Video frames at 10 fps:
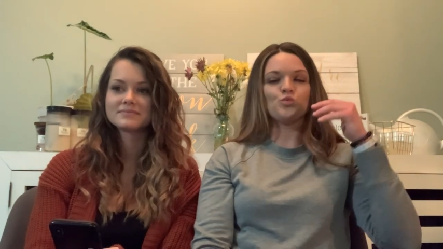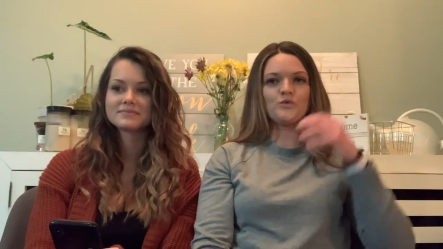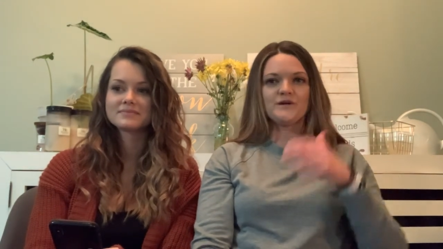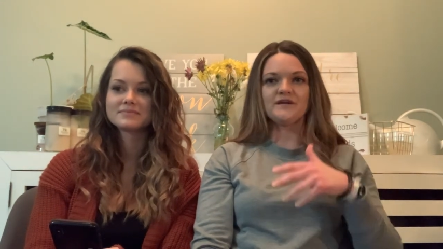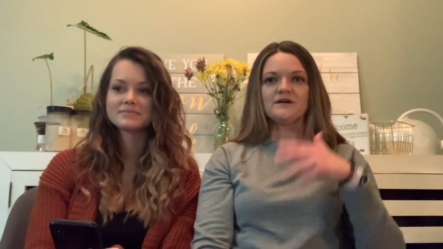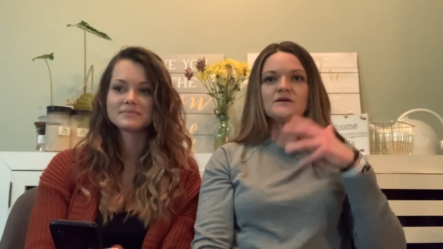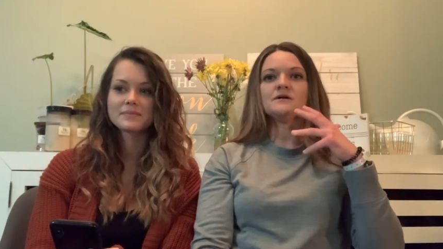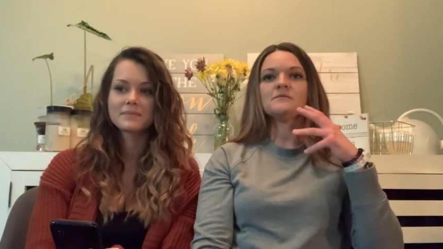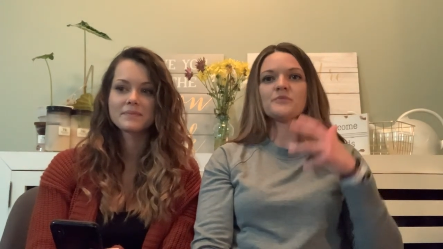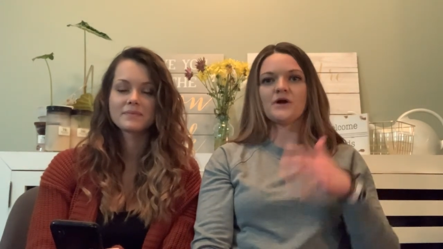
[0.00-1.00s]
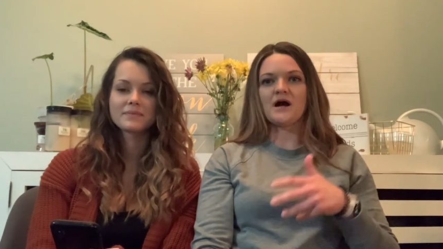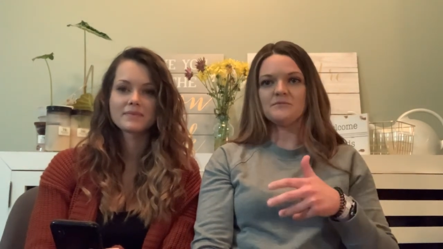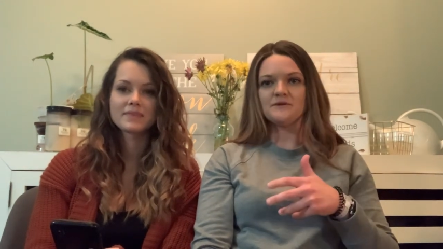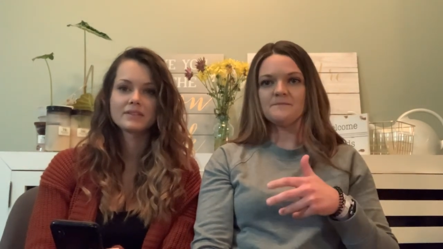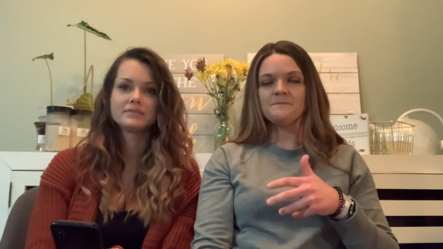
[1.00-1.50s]
Speaker 1: real
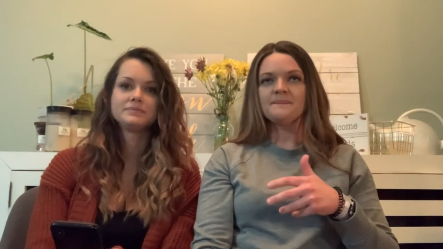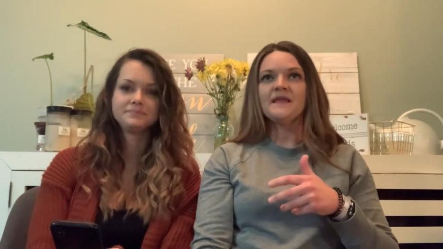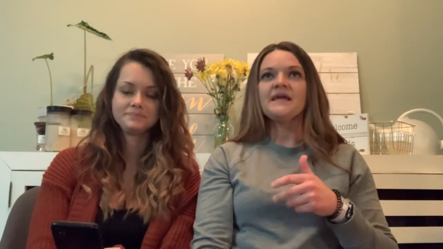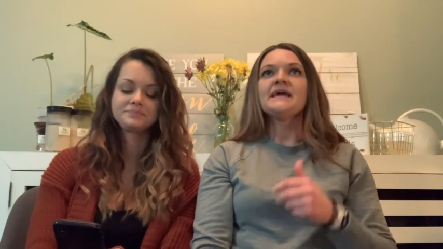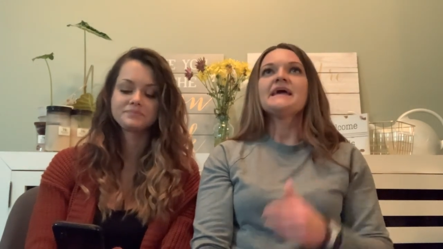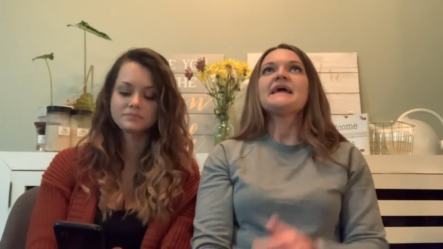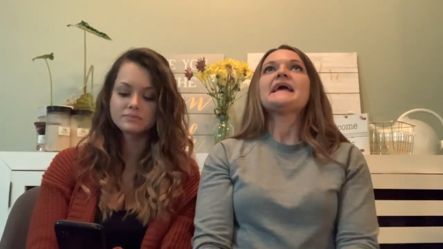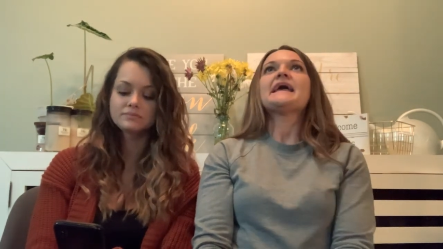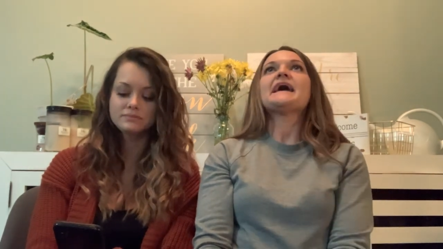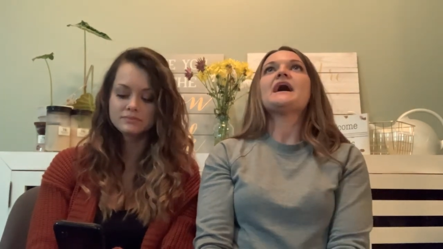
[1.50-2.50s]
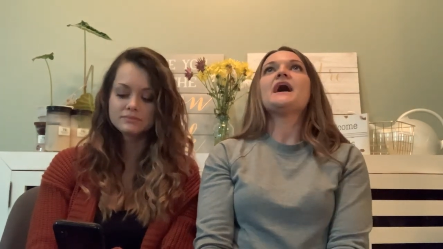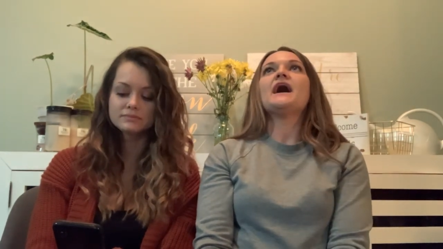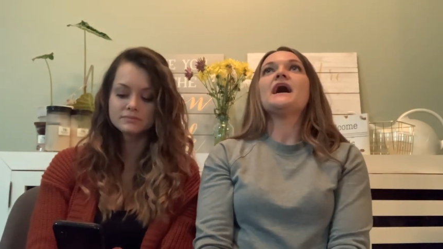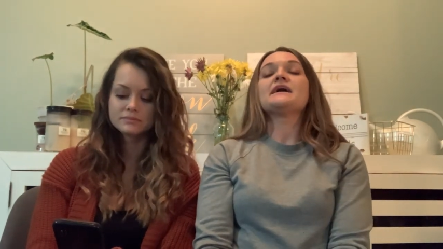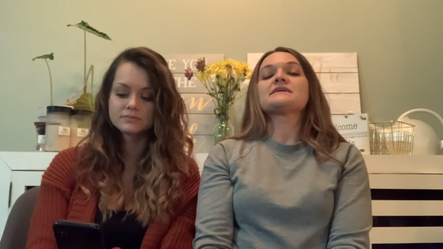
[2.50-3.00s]
problem.
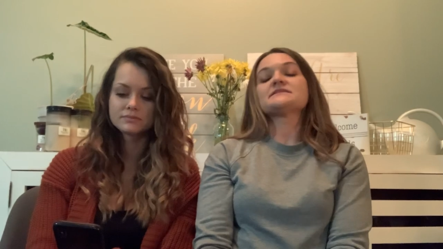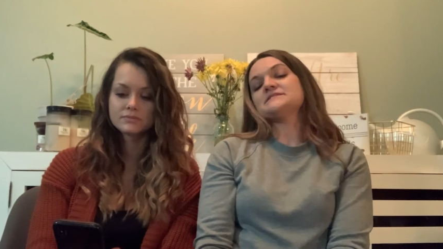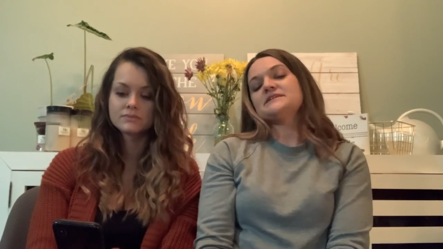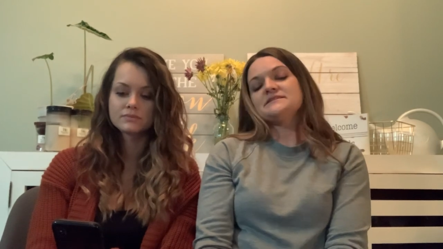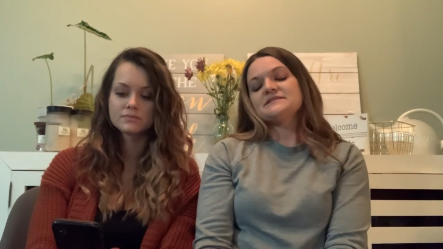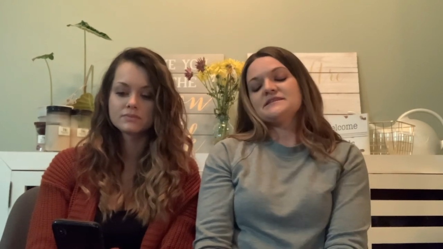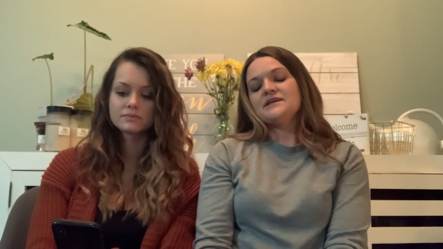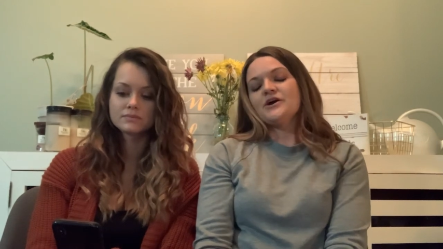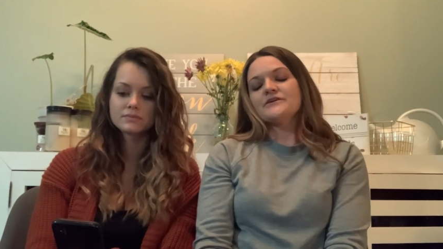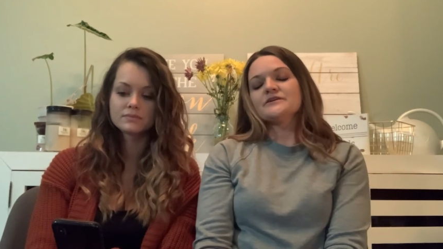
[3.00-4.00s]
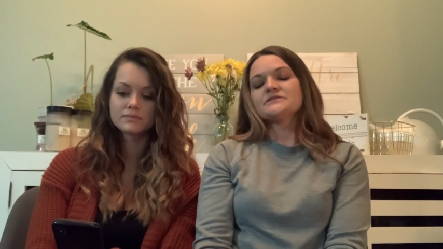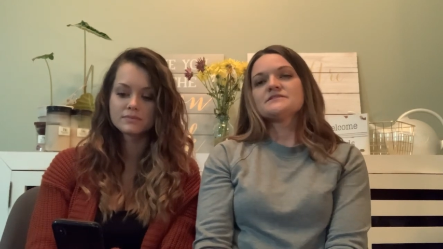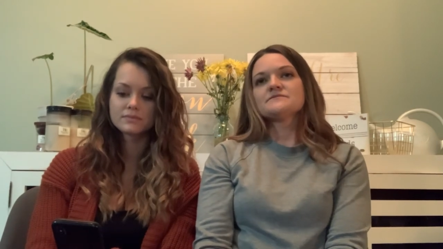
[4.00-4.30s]
Because uh, he's an ER nurse.